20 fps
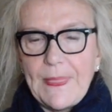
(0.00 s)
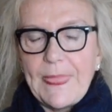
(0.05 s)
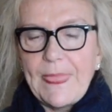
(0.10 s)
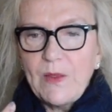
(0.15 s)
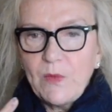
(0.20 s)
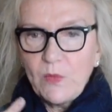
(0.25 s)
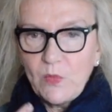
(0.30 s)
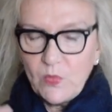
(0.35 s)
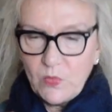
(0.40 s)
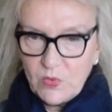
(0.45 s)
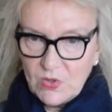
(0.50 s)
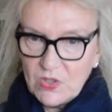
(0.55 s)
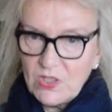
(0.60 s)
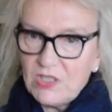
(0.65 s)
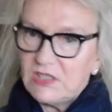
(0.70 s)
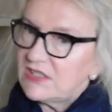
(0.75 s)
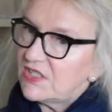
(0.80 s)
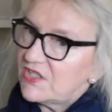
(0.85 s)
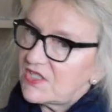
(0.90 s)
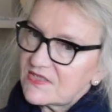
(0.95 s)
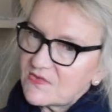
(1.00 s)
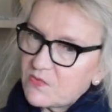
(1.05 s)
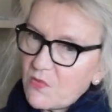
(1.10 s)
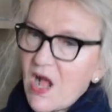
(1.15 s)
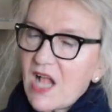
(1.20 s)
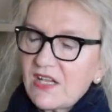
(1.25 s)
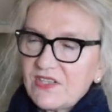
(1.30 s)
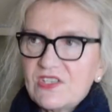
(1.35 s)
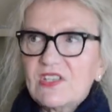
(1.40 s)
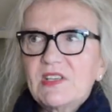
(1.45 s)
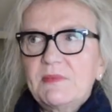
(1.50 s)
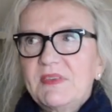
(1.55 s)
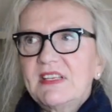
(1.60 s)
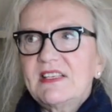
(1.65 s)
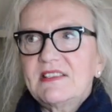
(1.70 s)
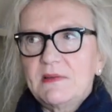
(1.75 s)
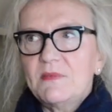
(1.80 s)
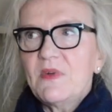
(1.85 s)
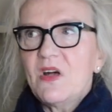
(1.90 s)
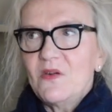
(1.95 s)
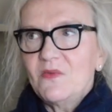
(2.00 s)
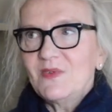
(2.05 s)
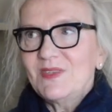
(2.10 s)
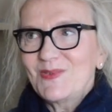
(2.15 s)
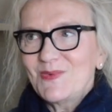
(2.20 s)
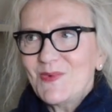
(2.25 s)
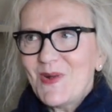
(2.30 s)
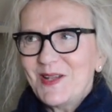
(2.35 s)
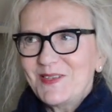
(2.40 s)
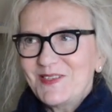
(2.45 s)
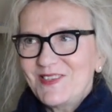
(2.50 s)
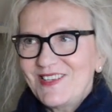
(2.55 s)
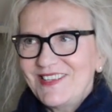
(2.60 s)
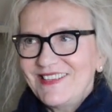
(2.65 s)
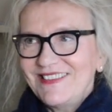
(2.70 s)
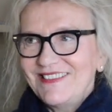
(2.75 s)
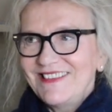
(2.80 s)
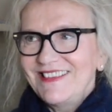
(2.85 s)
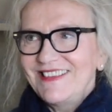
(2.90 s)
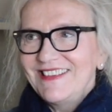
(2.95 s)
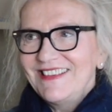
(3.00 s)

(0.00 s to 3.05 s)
the world and just watching because I'm always watching